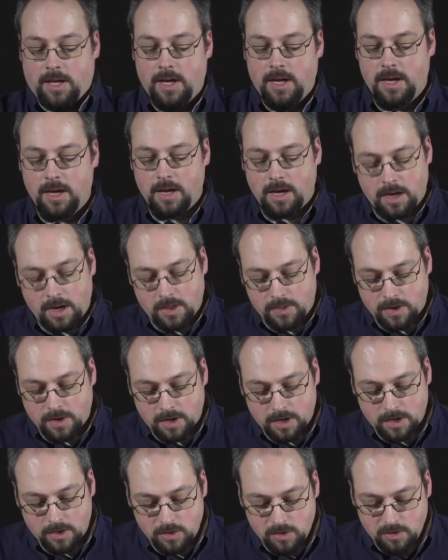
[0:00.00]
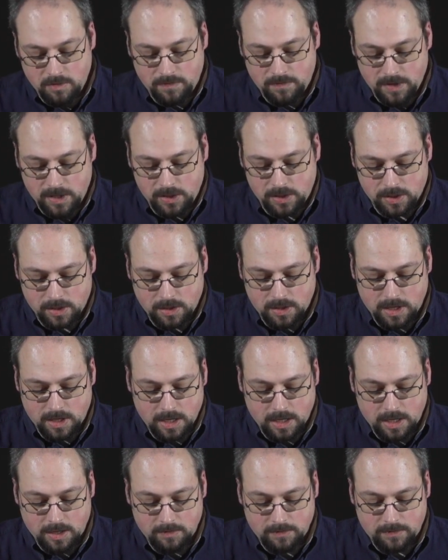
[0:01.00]
Another new feature
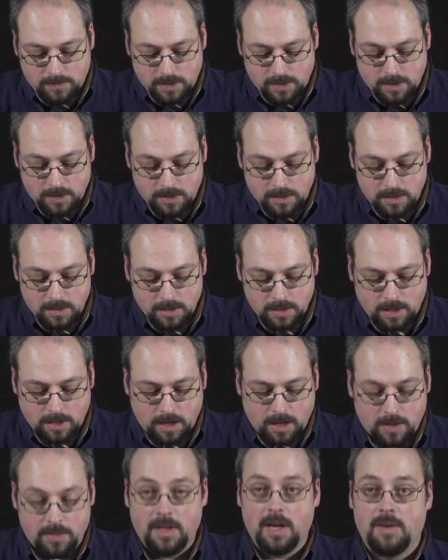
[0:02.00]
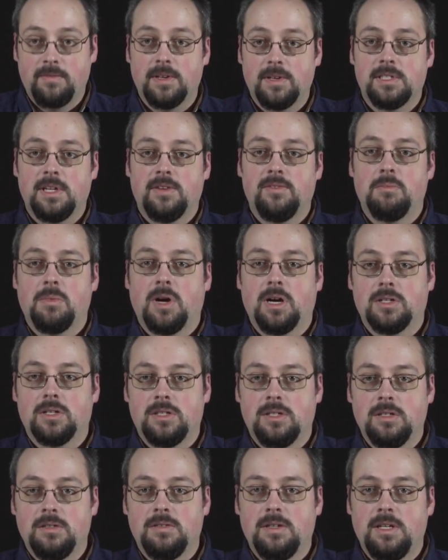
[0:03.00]
of the FS7
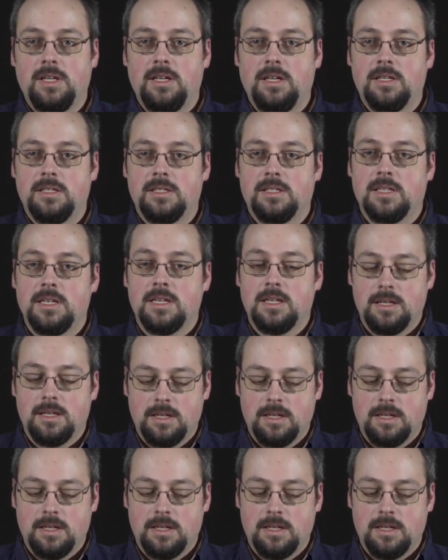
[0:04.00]
Mark II is the